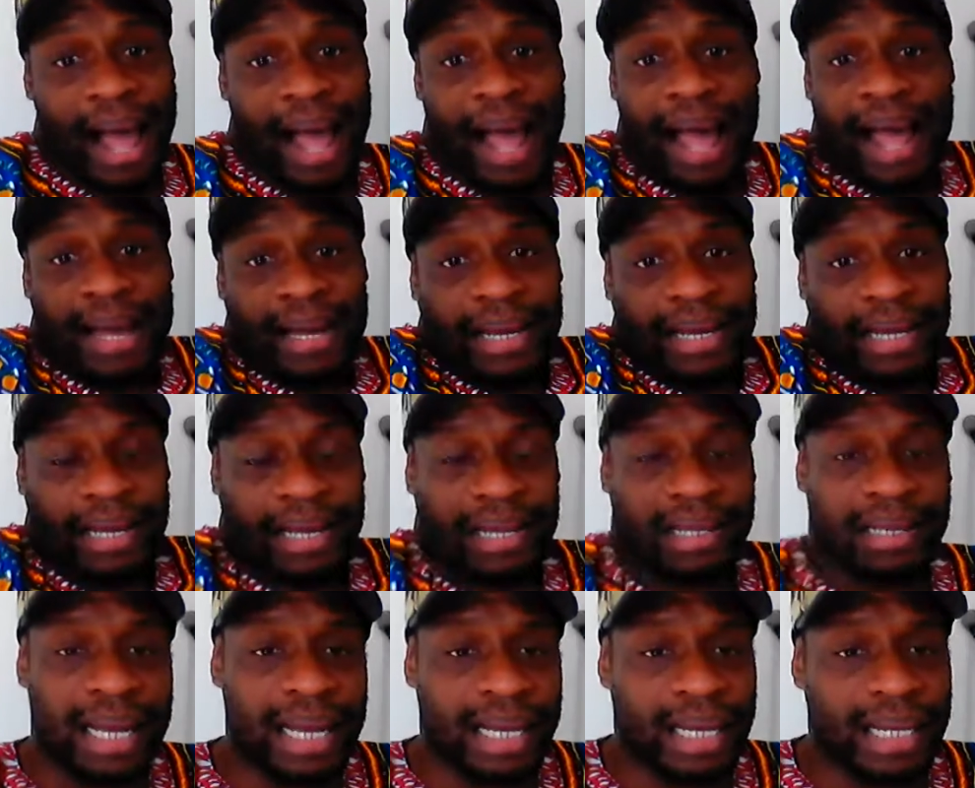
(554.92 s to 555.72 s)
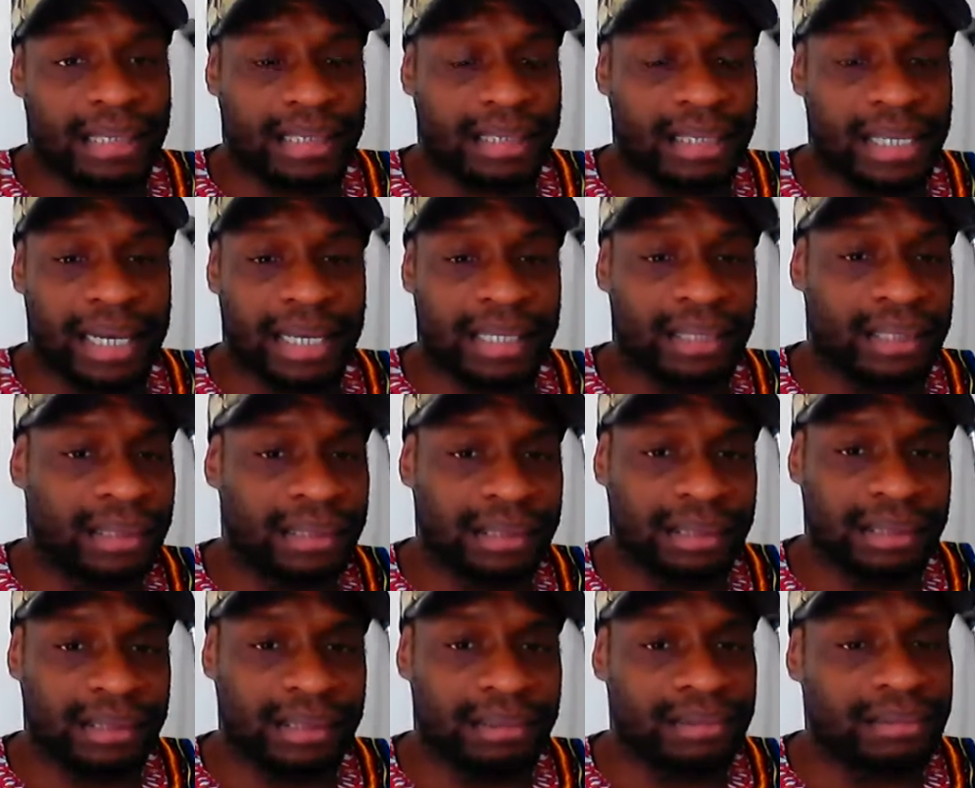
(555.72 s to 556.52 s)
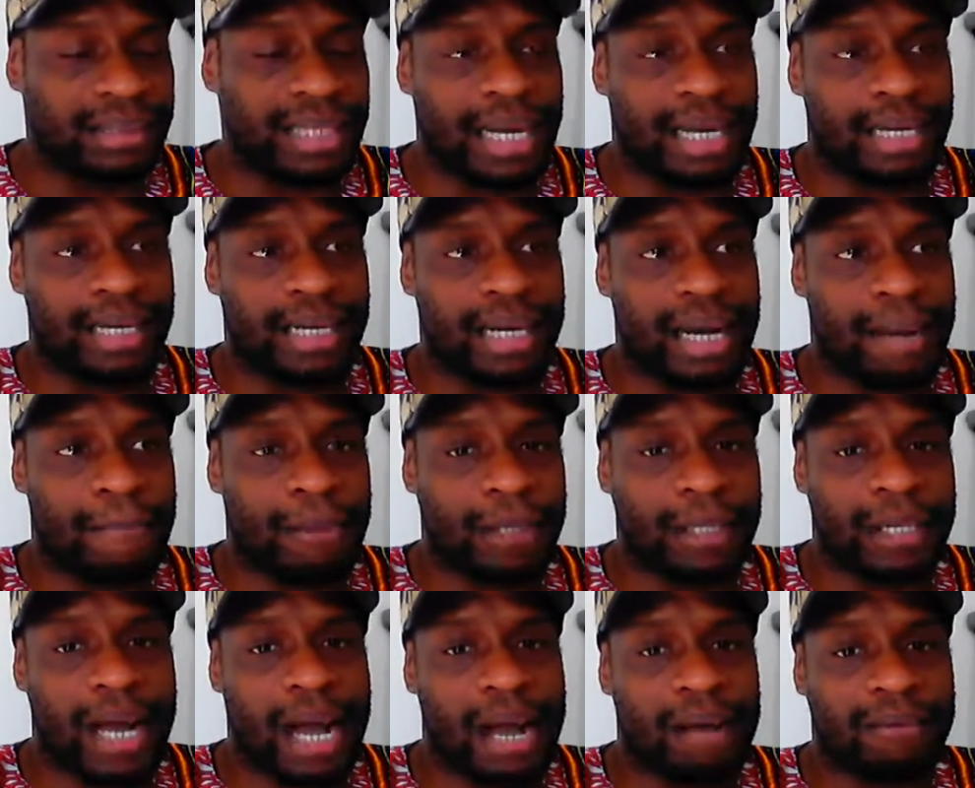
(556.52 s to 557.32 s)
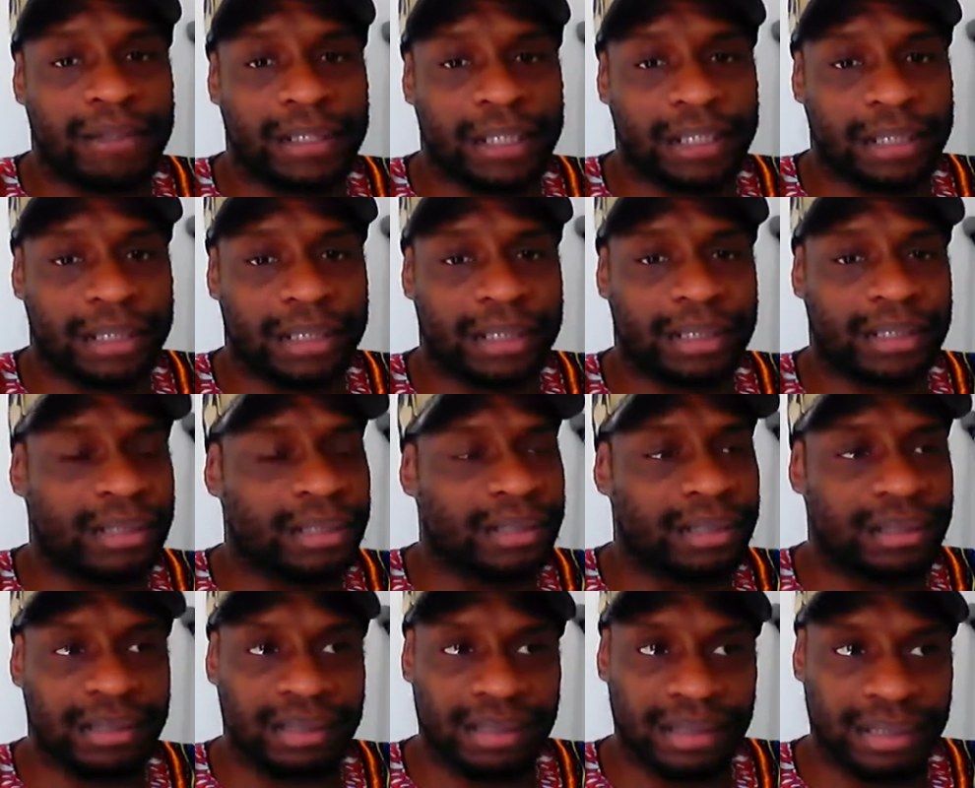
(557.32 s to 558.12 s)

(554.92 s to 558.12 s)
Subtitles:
Hey, like I said, now that I'm a novelist,